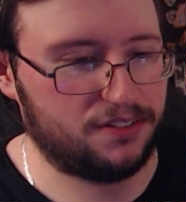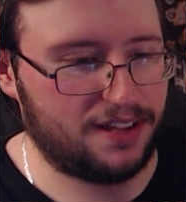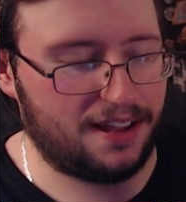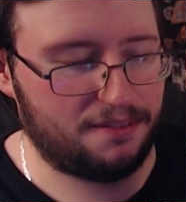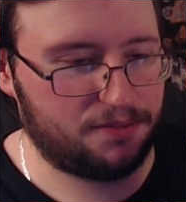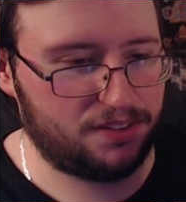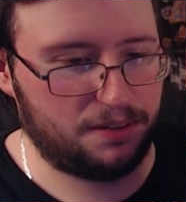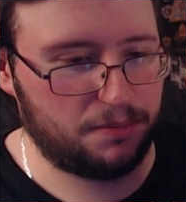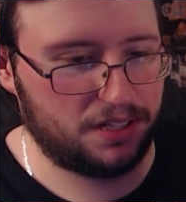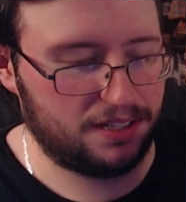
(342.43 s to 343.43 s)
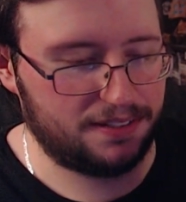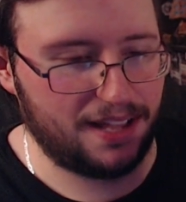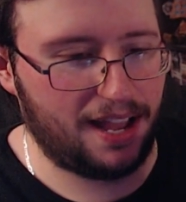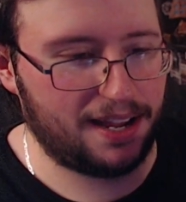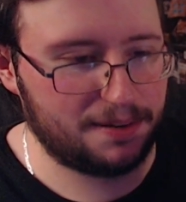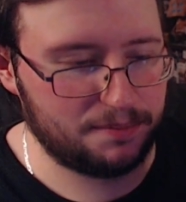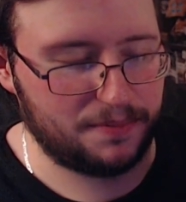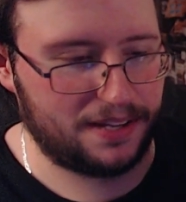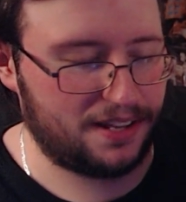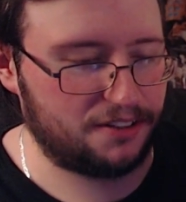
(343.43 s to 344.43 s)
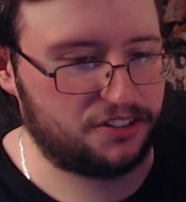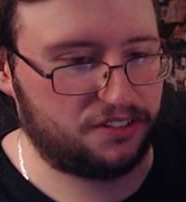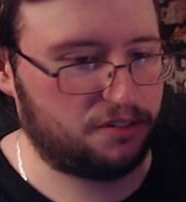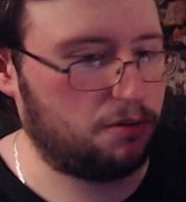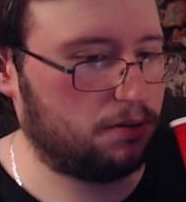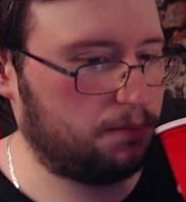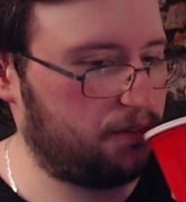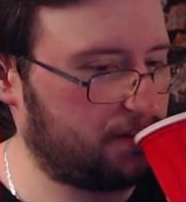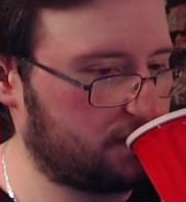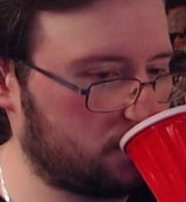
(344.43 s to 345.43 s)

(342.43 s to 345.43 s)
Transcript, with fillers: that have seemingly died and now she's in horror movies.